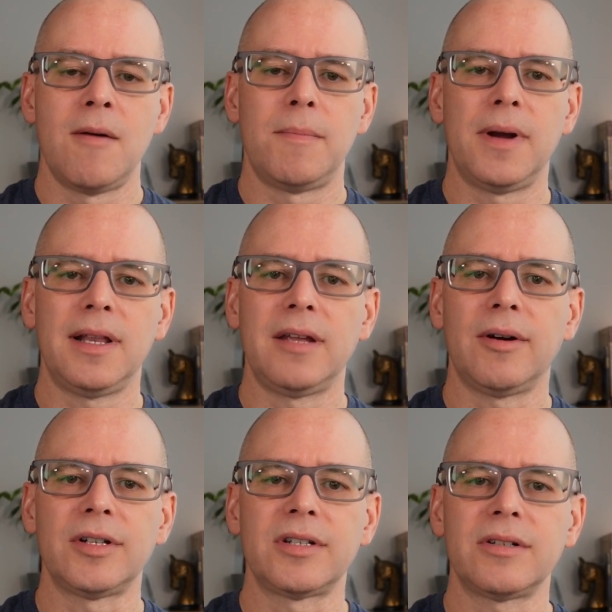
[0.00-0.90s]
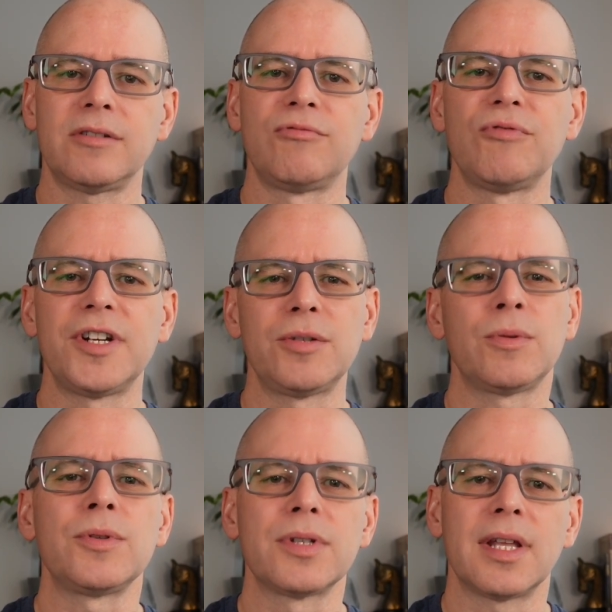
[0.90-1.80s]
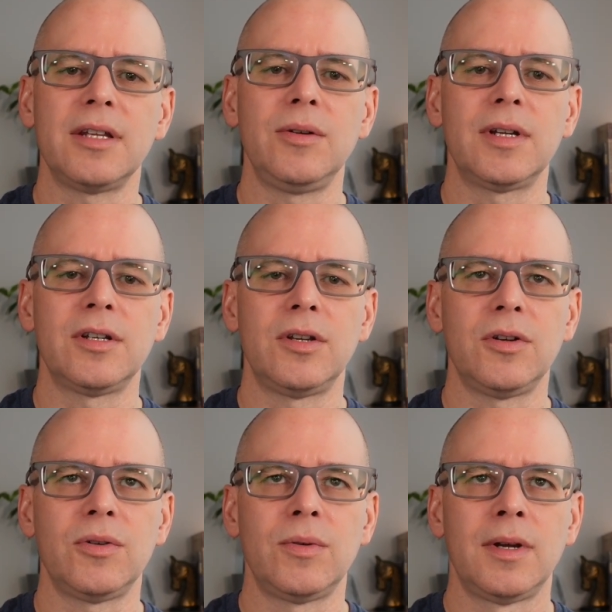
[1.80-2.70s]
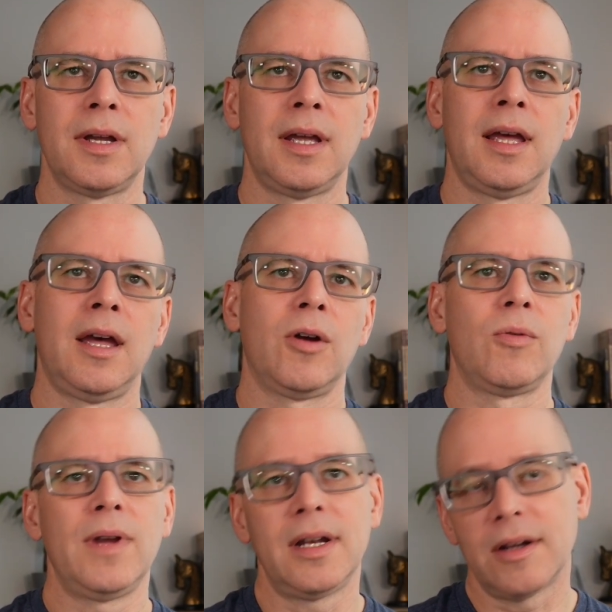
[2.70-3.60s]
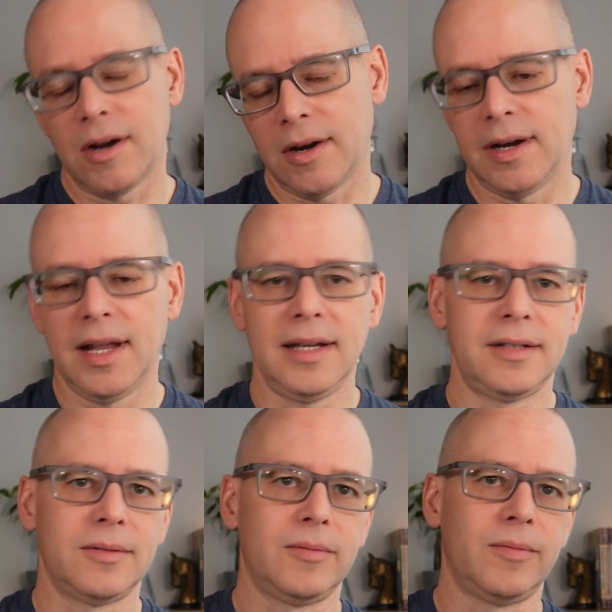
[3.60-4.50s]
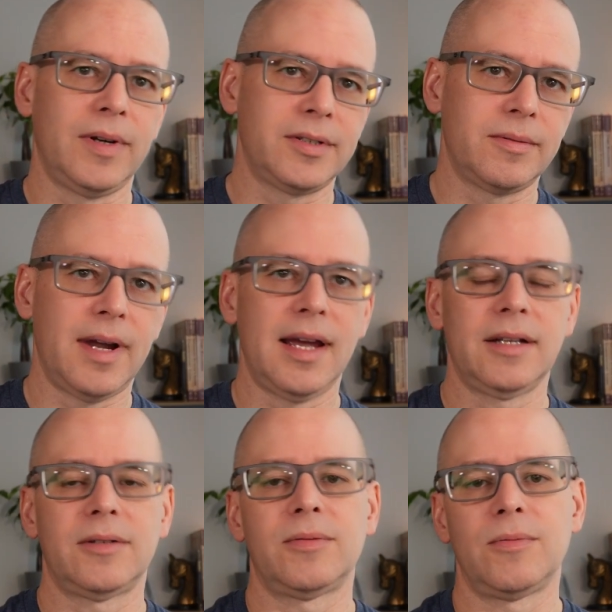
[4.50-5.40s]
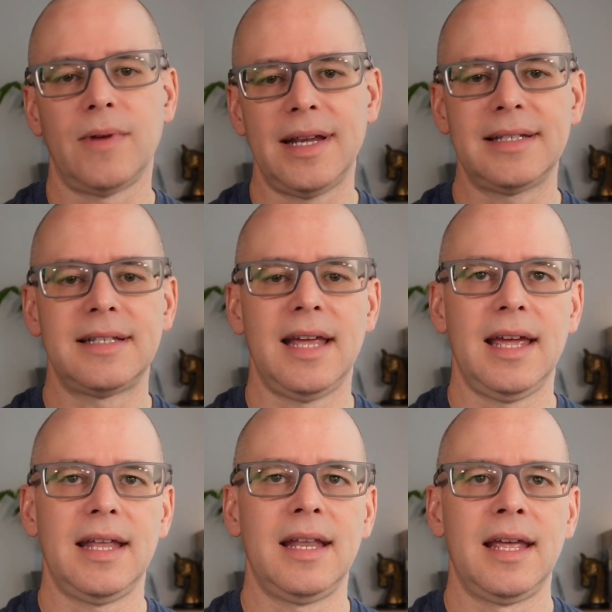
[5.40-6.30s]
But there are certain rituals that you can do: reincarnate, resurrect, raise dead.